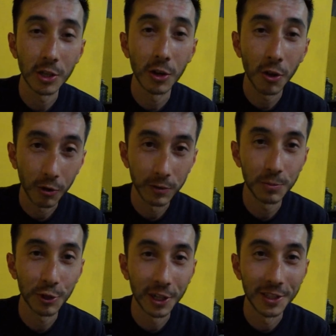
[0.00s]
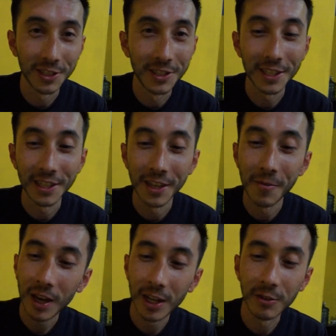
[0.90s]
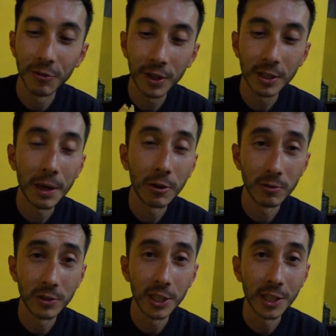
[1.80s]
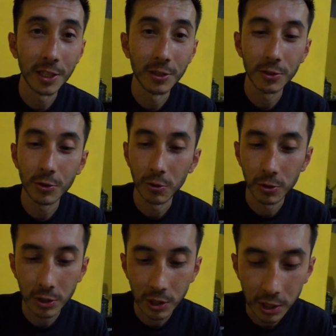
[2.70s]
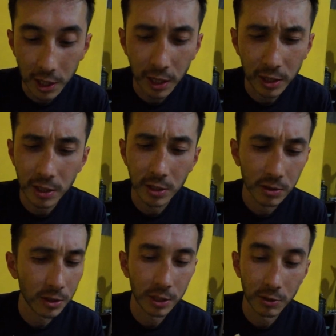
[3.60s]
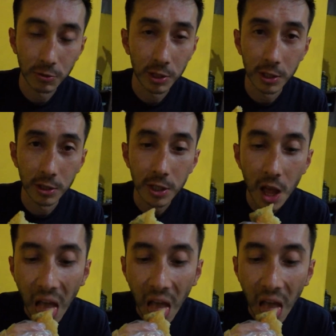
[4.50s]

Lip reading: a lot of spring onions in it and a fair amount of chicken and sauce. So yeah, this is really good.